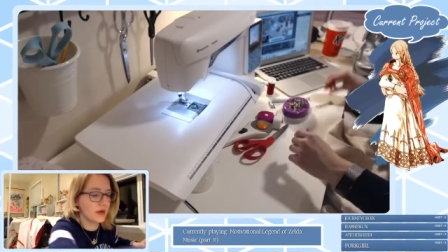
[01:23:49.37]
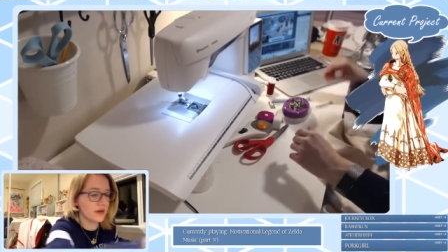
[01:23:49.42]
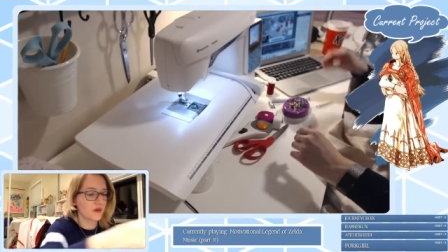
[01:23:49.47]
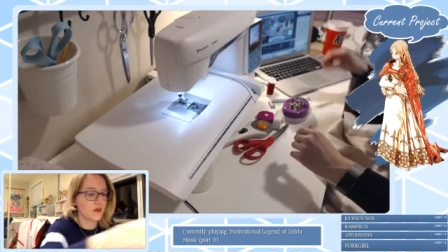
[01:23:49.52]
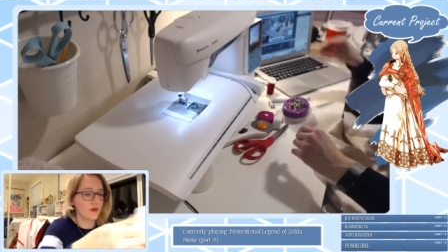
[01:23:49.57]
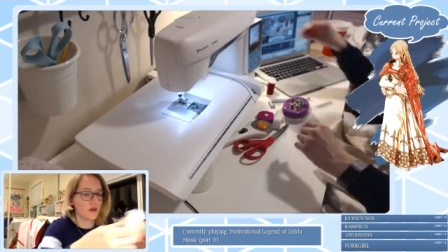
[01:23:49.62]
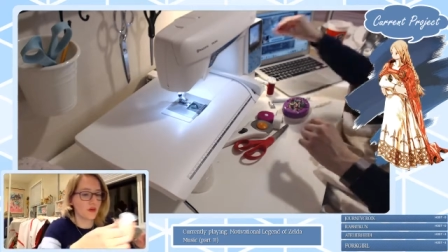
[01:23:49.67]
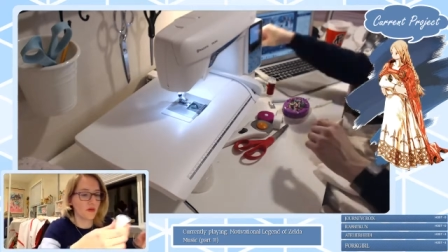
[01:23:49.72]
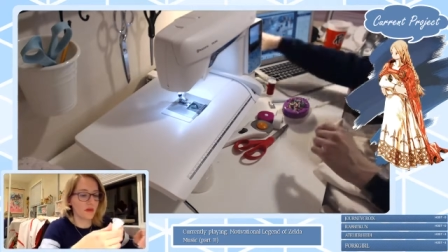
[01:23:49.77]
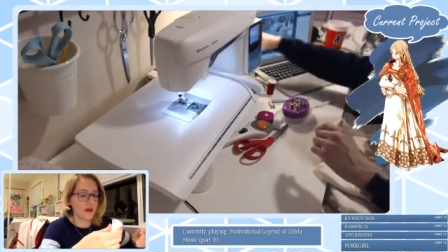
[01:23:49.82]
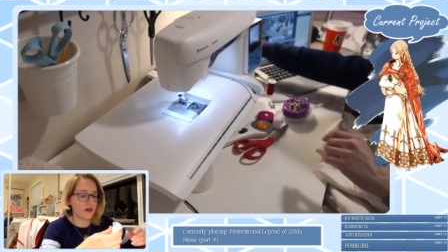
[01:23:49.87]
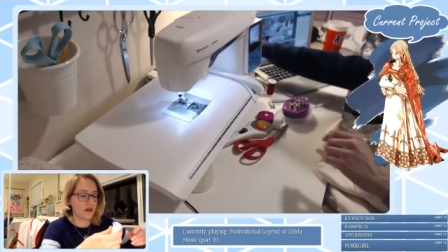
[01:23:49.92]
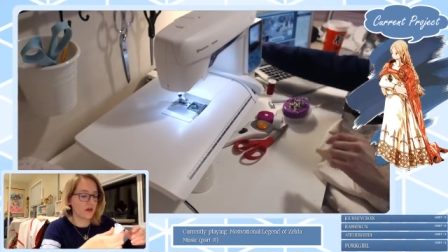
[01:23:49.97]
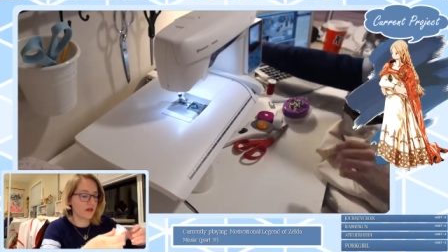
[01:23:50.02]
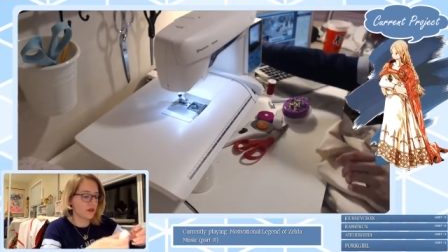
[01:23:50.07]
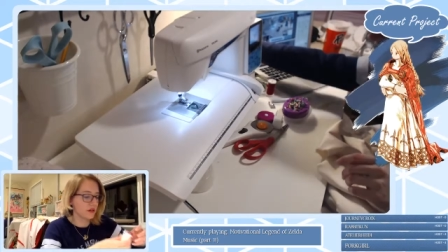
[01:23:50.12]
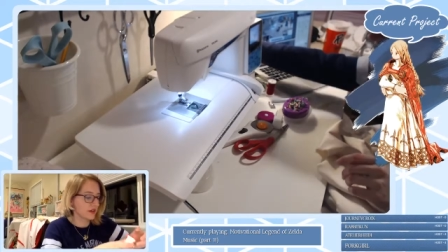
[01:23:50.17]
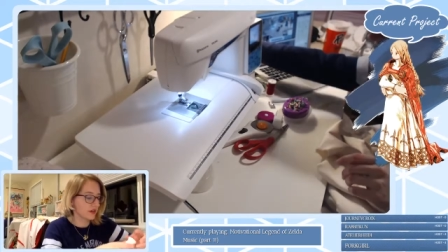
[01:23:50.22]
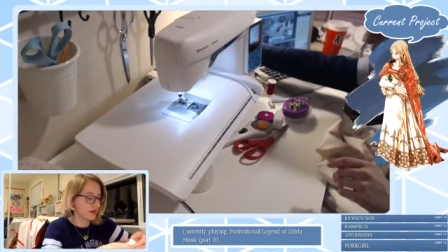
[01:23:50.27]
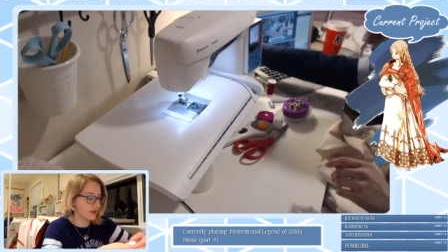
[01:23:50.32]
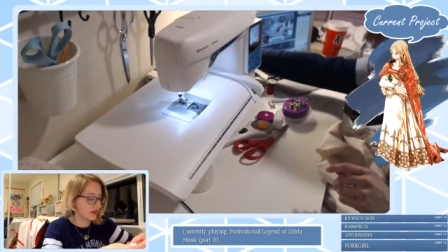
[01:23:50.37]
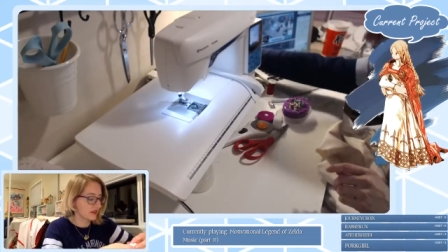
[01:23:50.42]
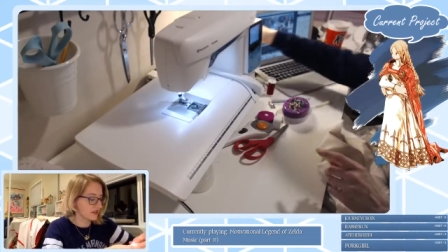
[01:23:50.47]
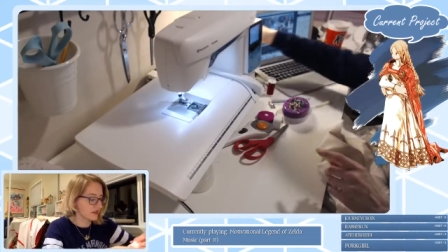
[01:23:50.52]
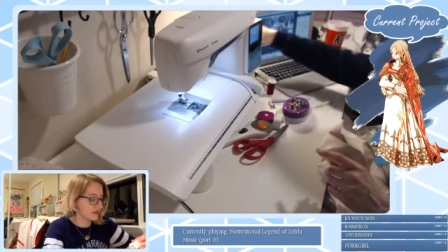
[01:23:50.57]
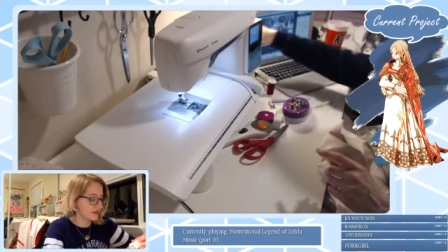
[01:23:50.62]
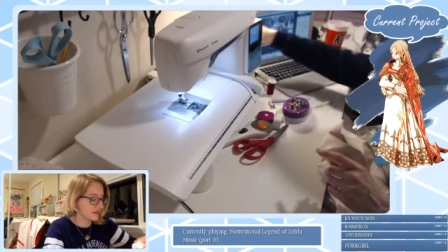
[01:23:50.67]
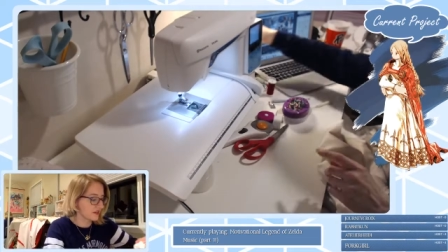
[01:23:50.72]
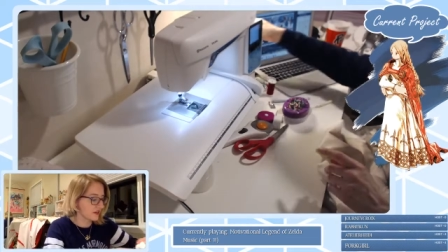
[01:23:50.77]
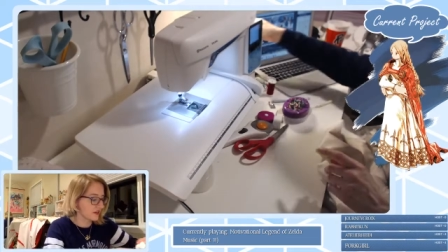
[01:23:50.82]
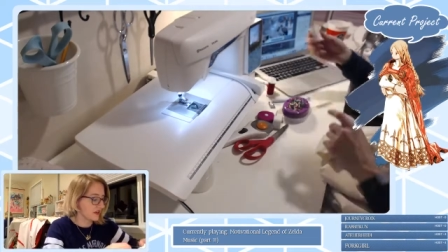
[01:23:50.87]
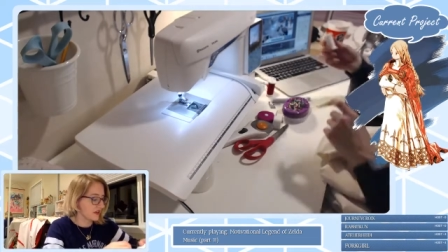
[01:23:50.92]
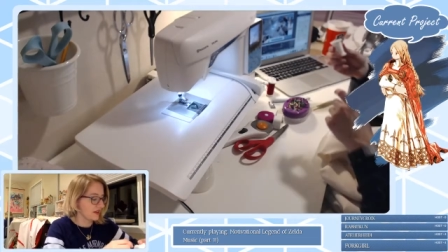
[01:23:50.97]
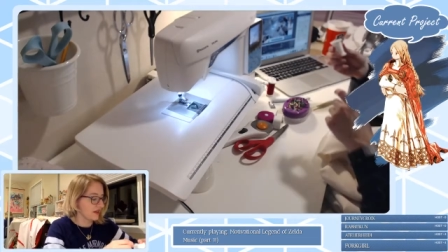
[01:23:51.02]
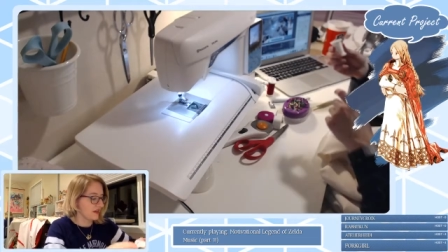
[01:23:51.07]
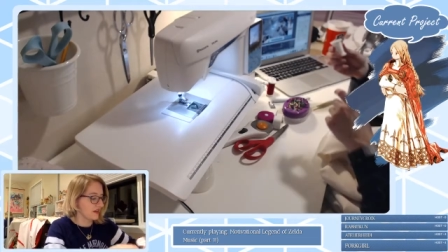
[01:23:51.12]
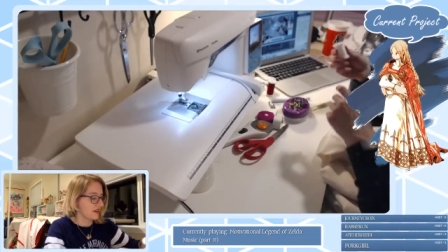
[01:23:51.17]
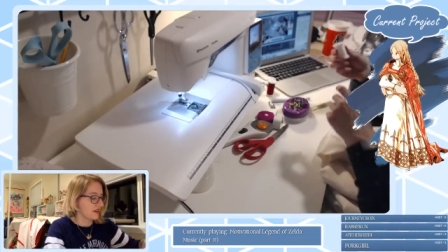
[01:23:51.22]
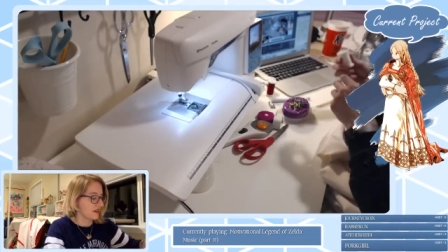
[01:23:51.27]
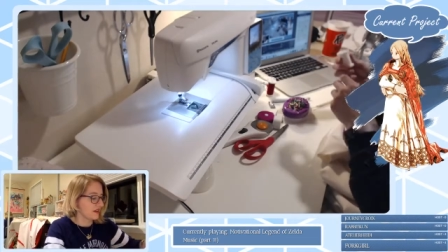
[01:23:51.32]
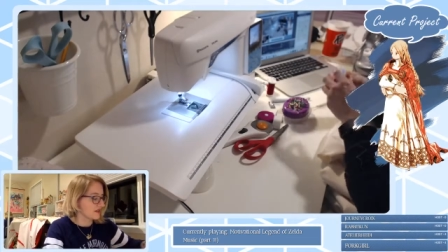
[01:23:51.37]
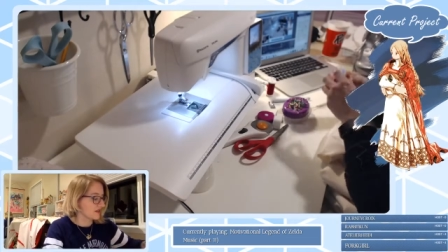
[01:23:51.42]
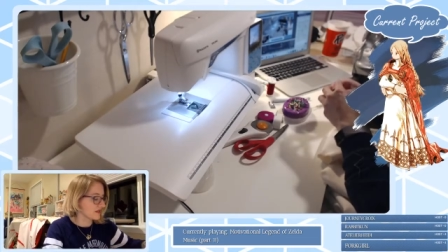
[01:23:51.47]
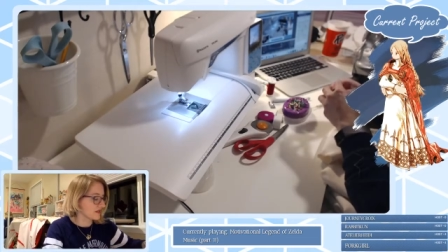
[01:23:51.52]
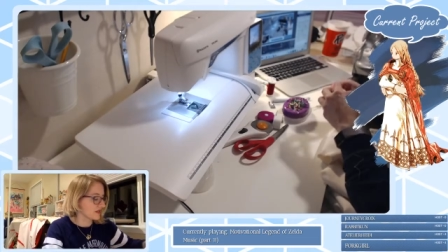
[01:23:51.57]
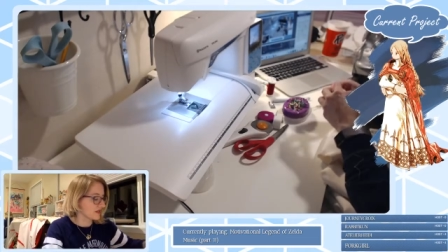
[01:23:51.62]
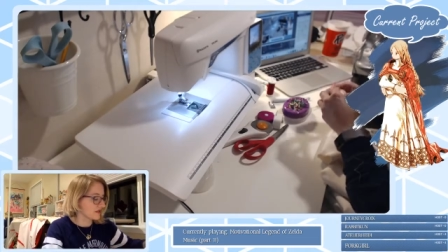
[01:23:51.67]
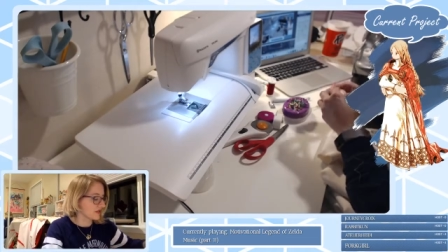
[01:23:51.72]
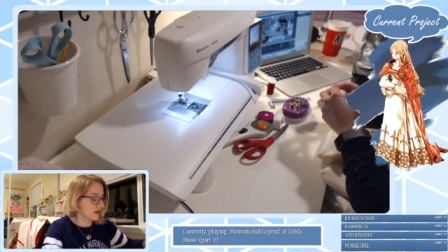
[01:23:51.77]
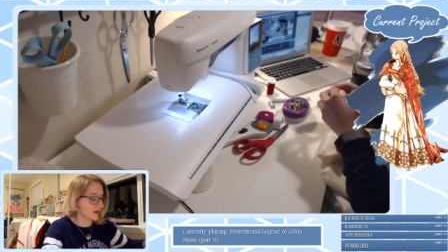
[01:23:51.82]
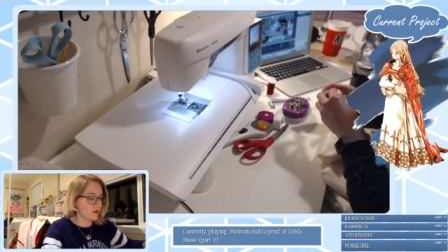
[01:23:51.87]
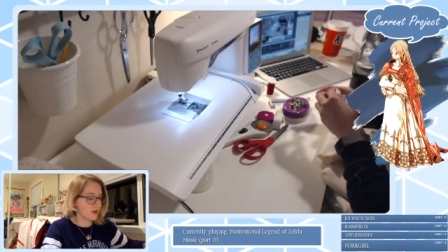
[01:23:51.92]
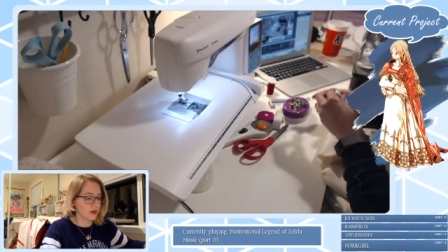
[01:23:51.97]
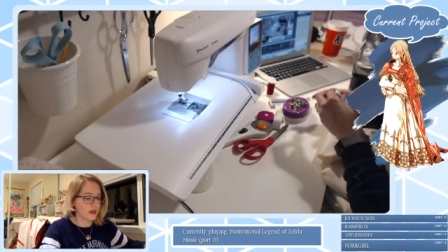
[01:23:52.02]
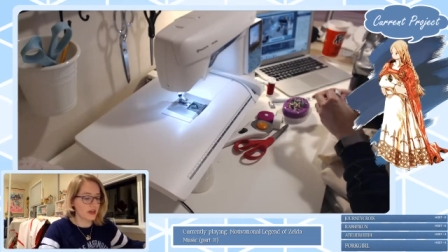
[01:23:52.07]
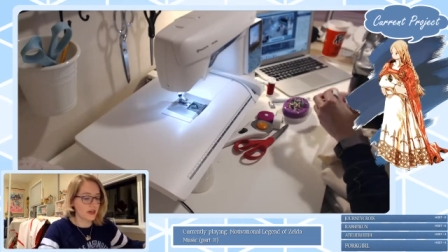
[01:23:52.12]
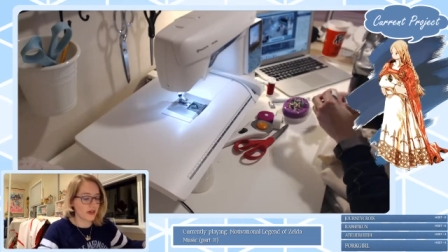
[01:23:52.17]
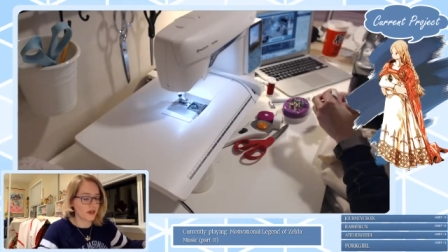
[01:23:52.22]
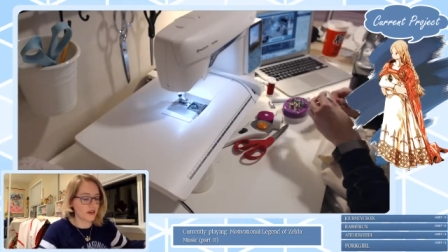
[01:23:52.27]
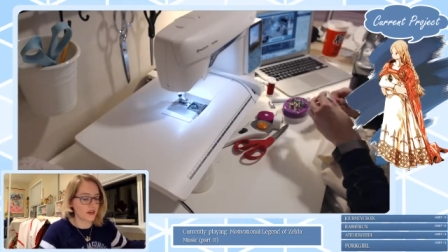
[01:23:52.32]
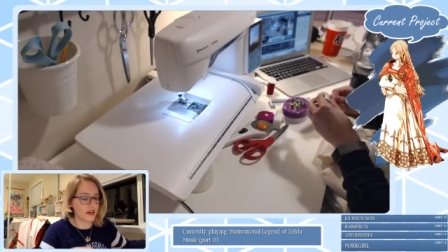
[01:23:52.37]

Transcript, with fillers: going to bed earlier because since I started working out,